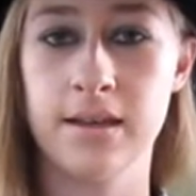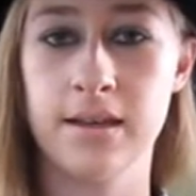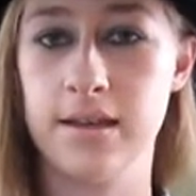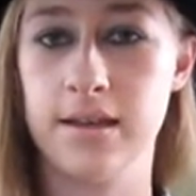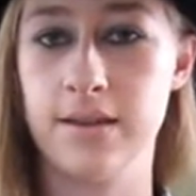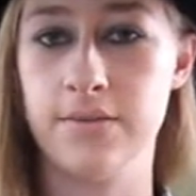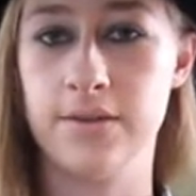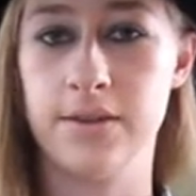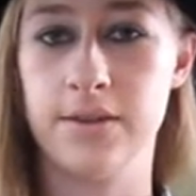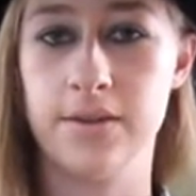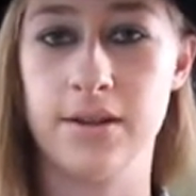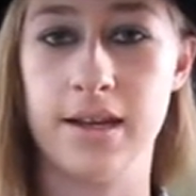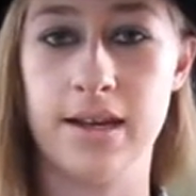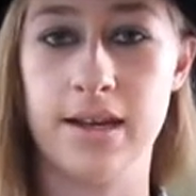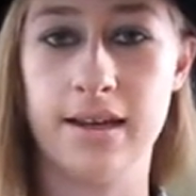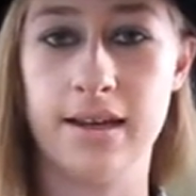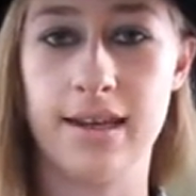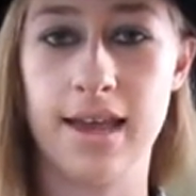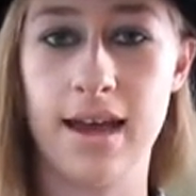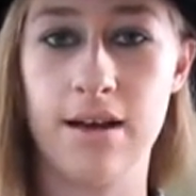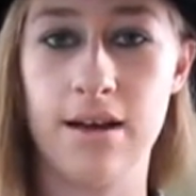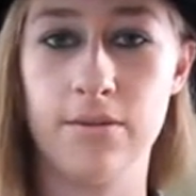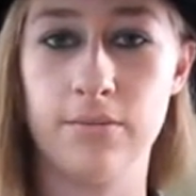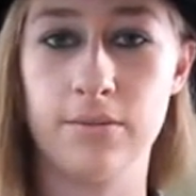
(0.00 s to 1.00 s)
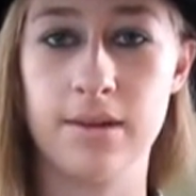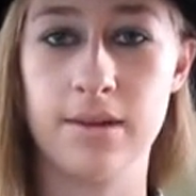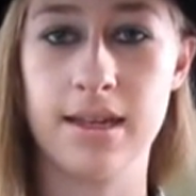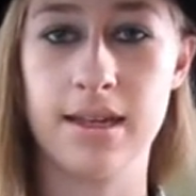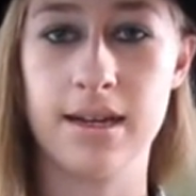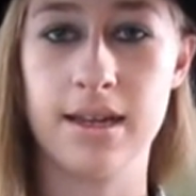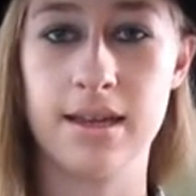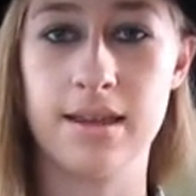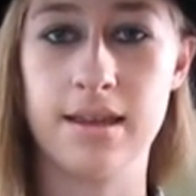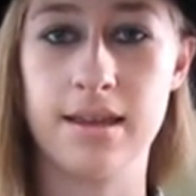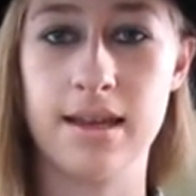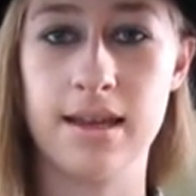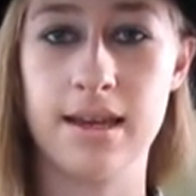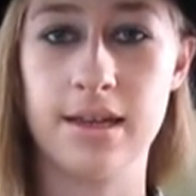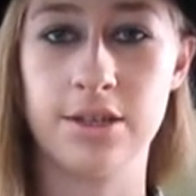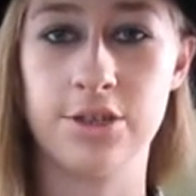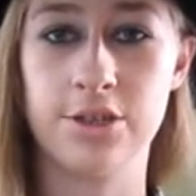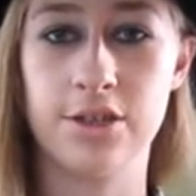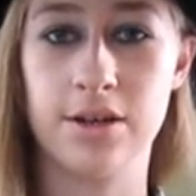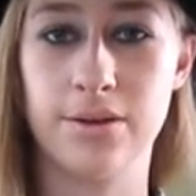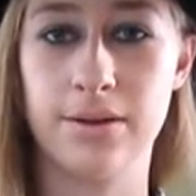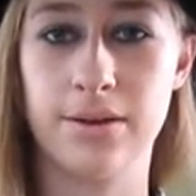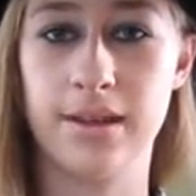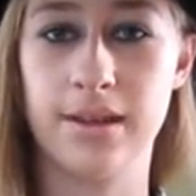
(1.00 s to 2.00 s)
if you need to count with anything,
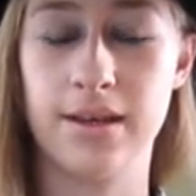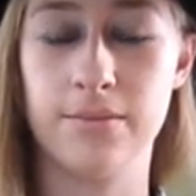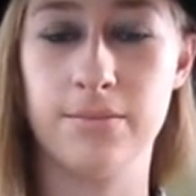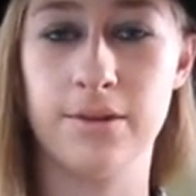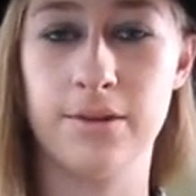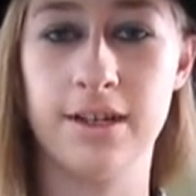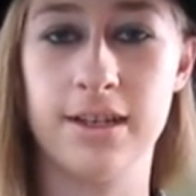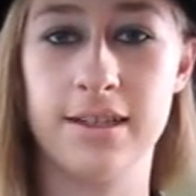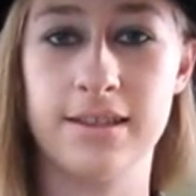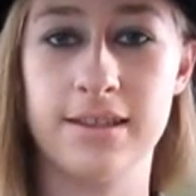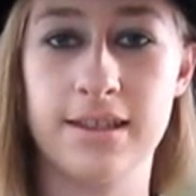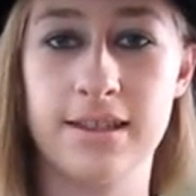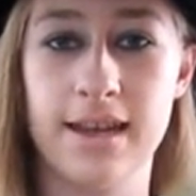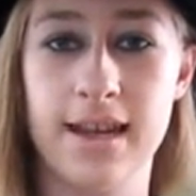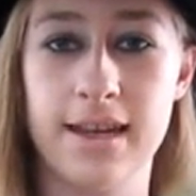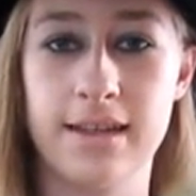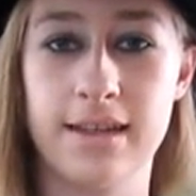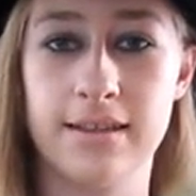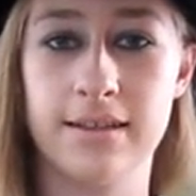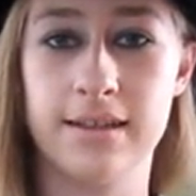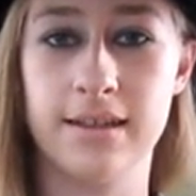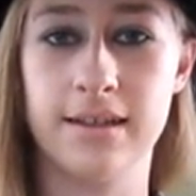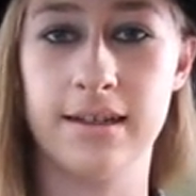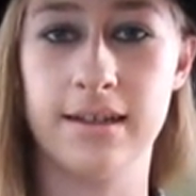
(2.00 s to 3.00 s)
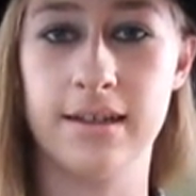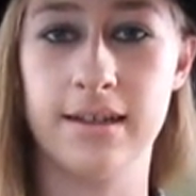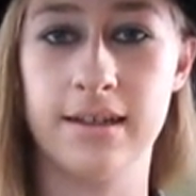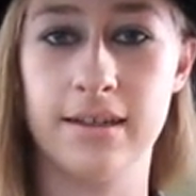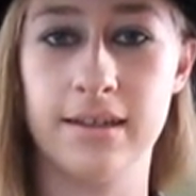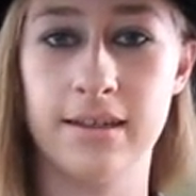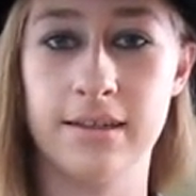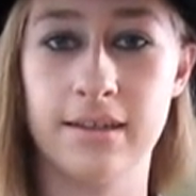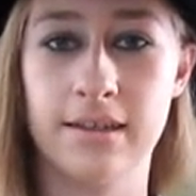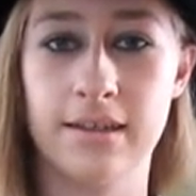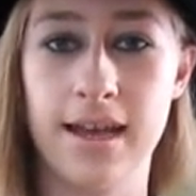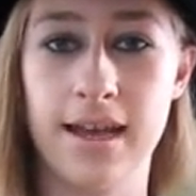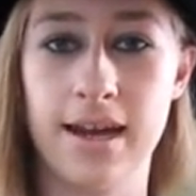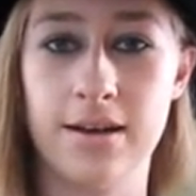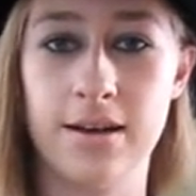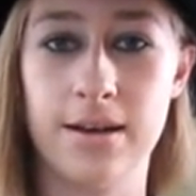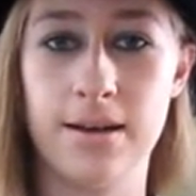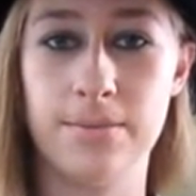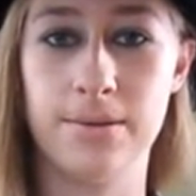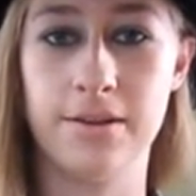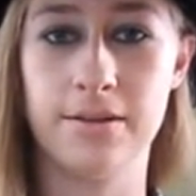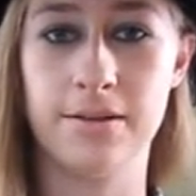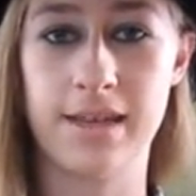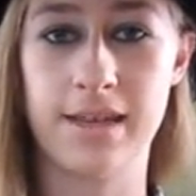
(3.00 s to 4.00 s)
showing them what it's like to count
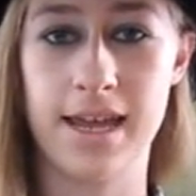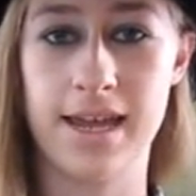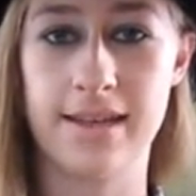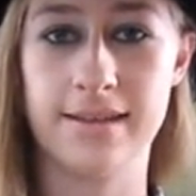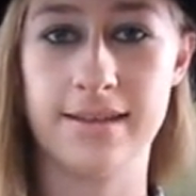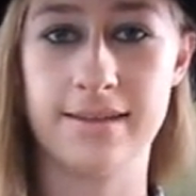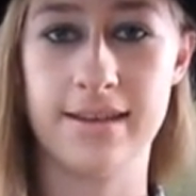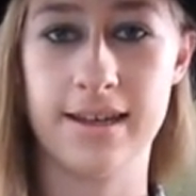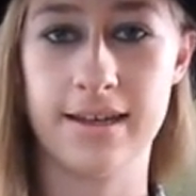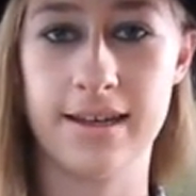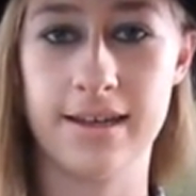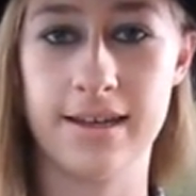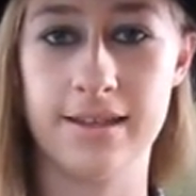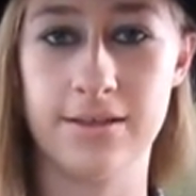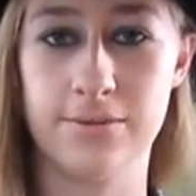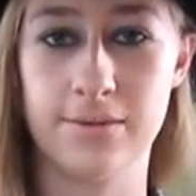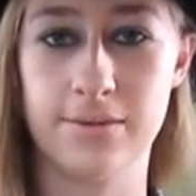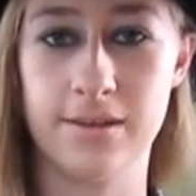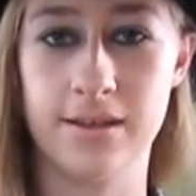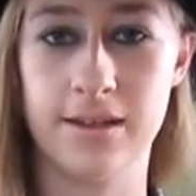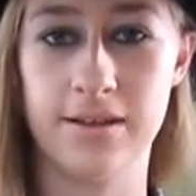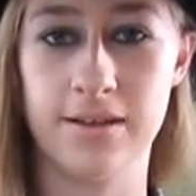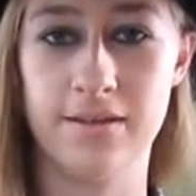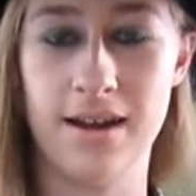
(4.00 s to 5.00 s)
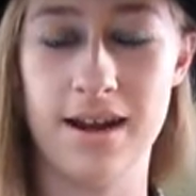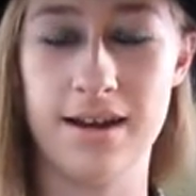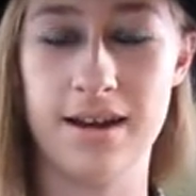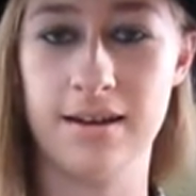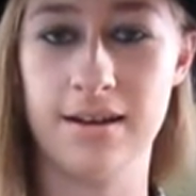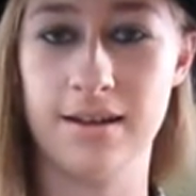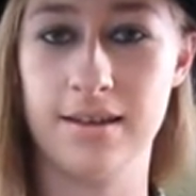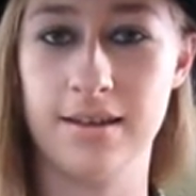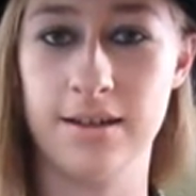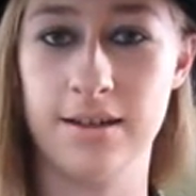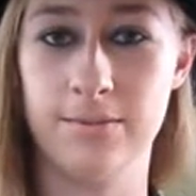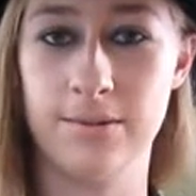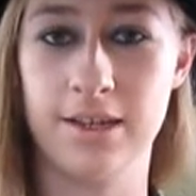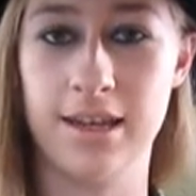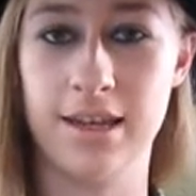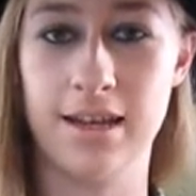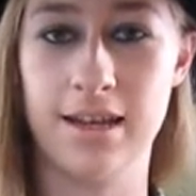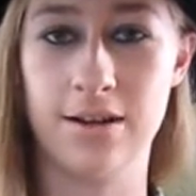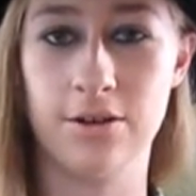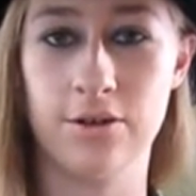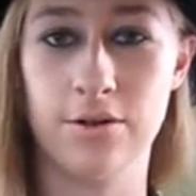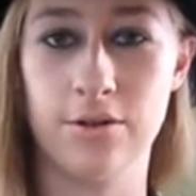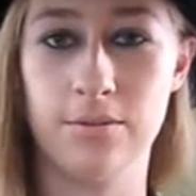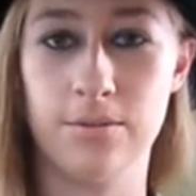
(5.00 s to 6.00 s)
up those eight seconds when they're riding on their
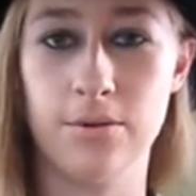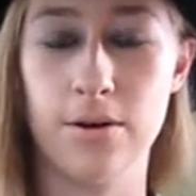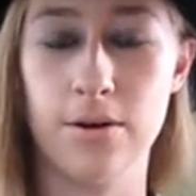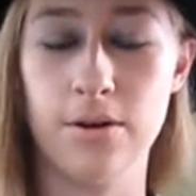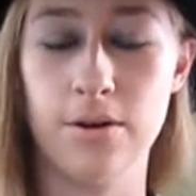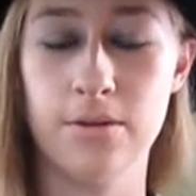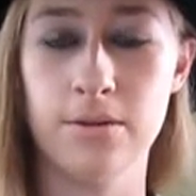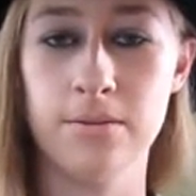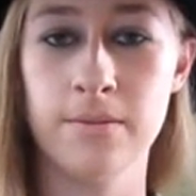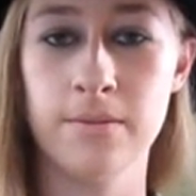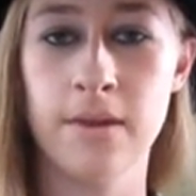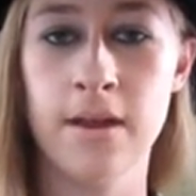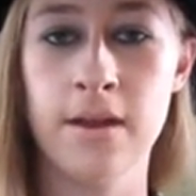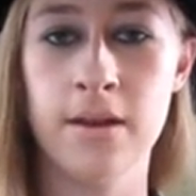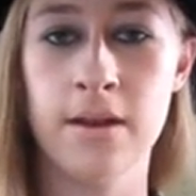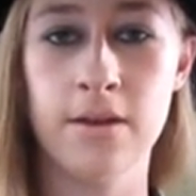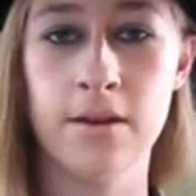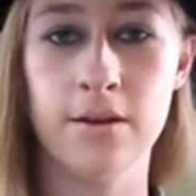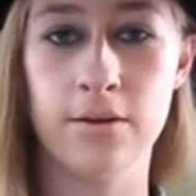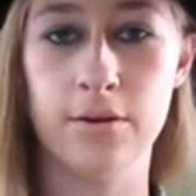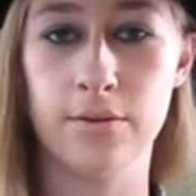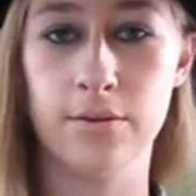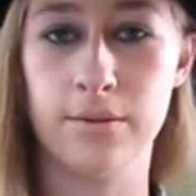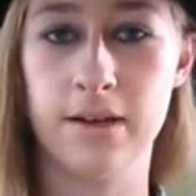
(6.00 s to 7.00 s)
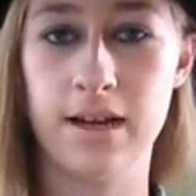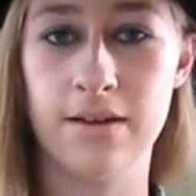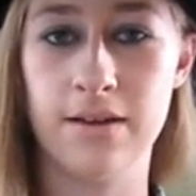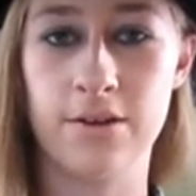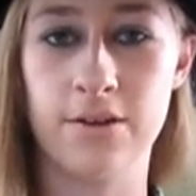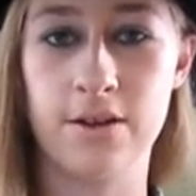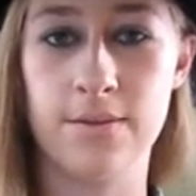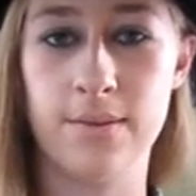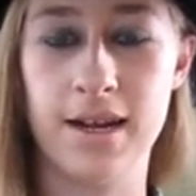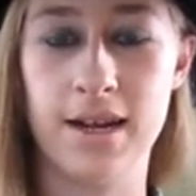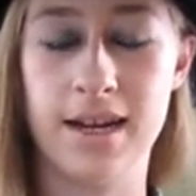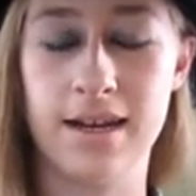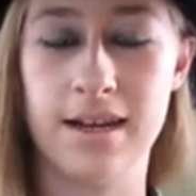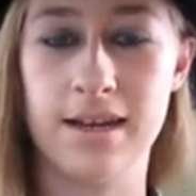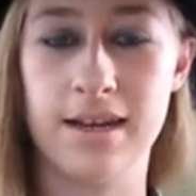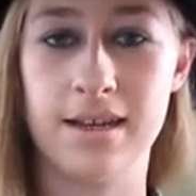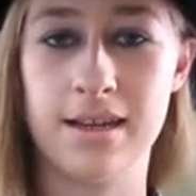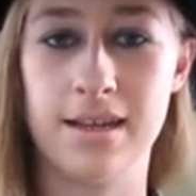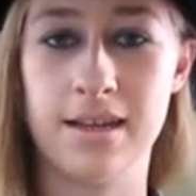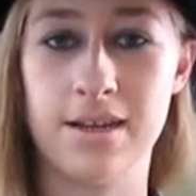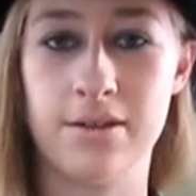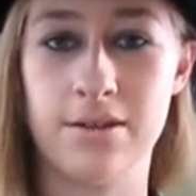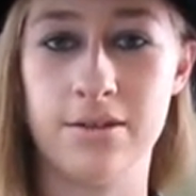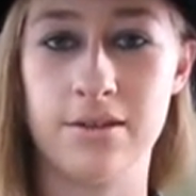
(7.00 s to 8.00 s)
mechanical bull or whatever you may
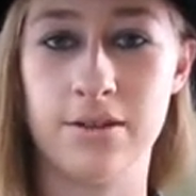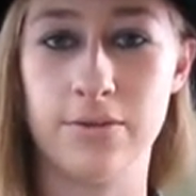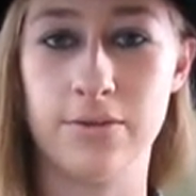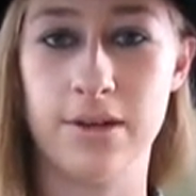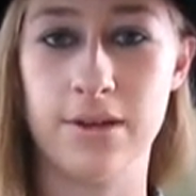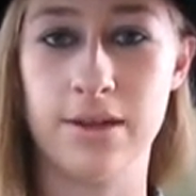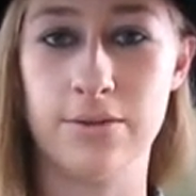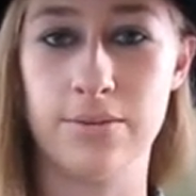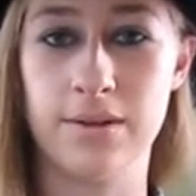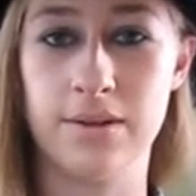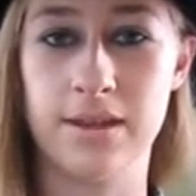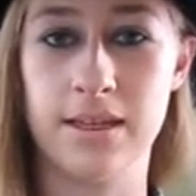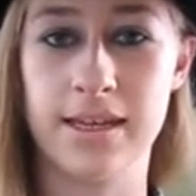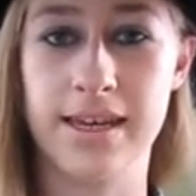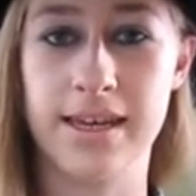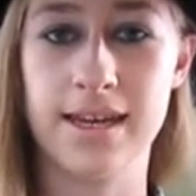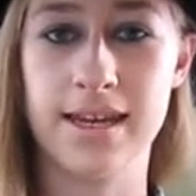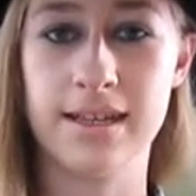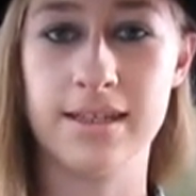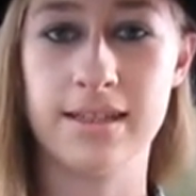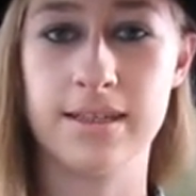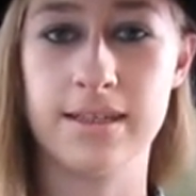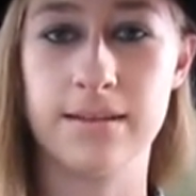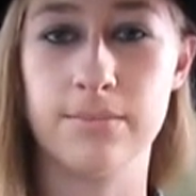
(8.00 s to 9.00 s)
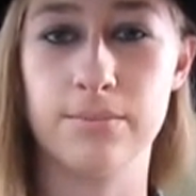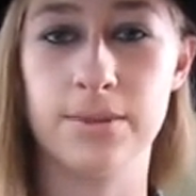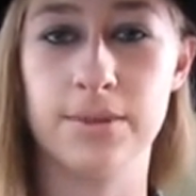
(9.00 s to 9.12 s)
need to use it with with the kids.